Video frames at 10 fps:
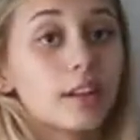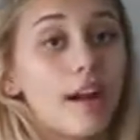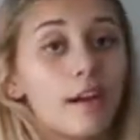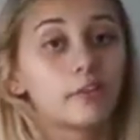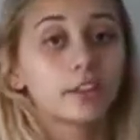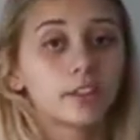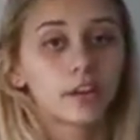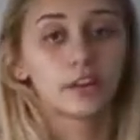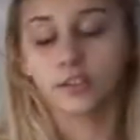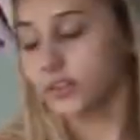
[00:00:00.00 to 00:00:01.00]
on an outfit
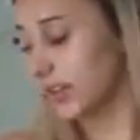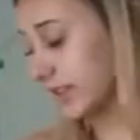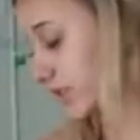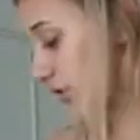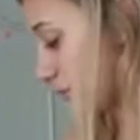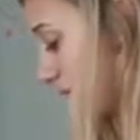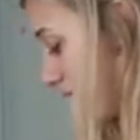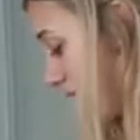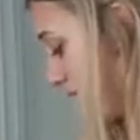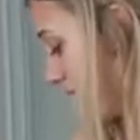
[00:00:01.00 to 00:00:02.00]
so I don't look like a
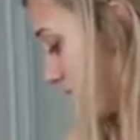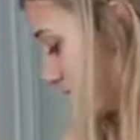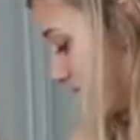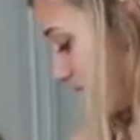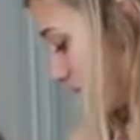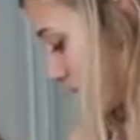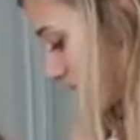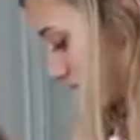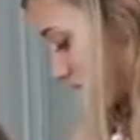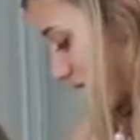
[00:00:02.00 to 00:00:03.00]
stripper. But yeah,
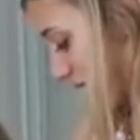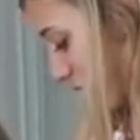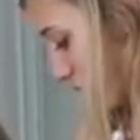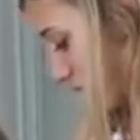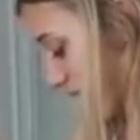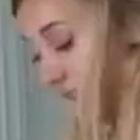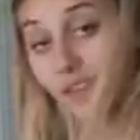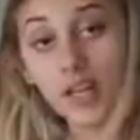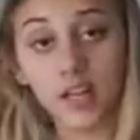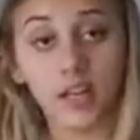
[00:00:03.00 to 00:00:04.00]
we're going to try that on
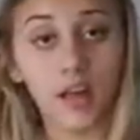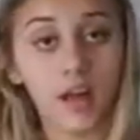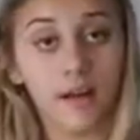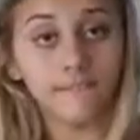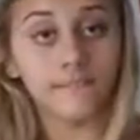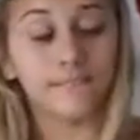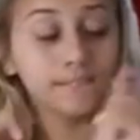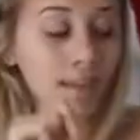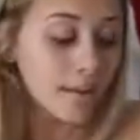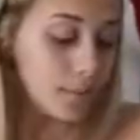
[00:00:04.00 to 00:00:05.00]
and then
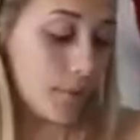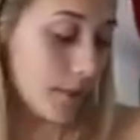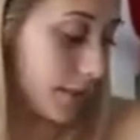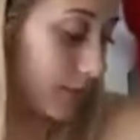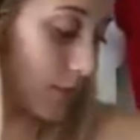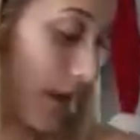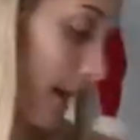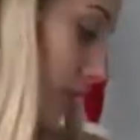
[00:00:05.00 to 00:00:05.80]
we'll get into